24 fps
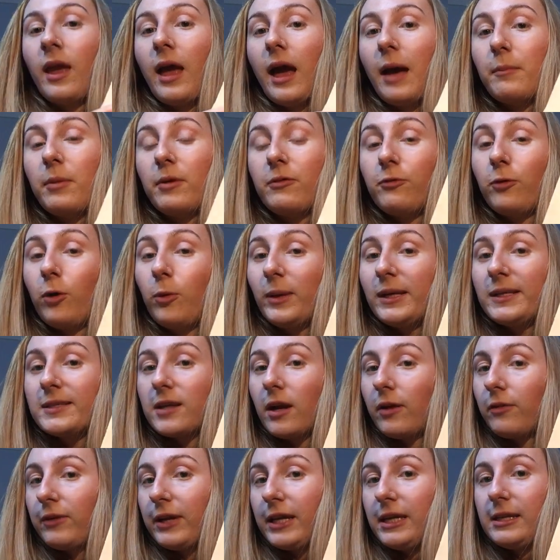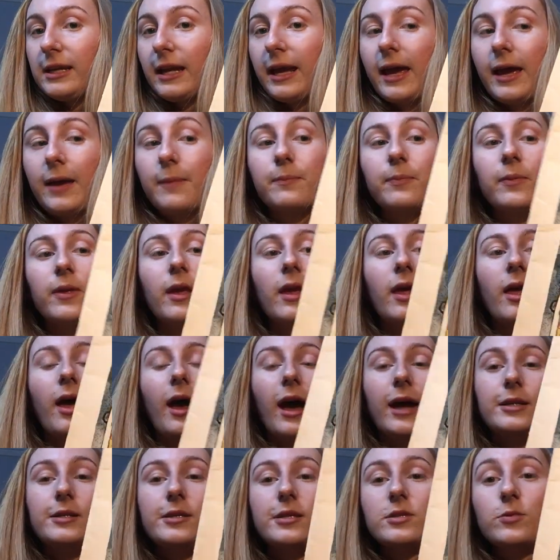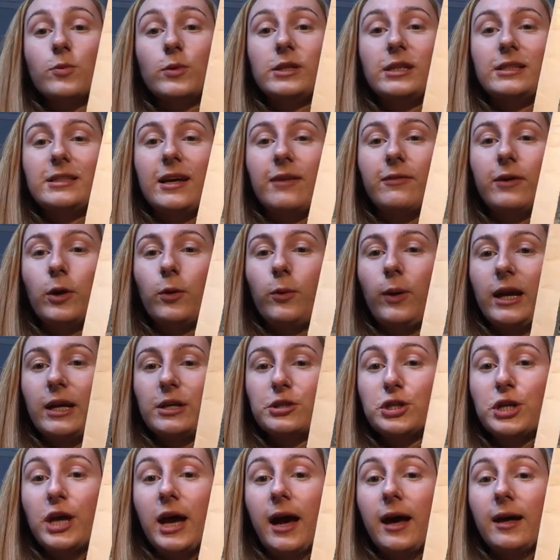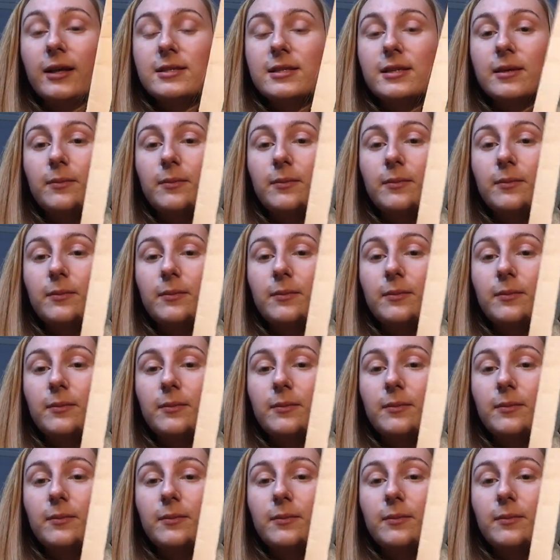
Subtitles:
And before we start reading it, I just wanted to have a quick chat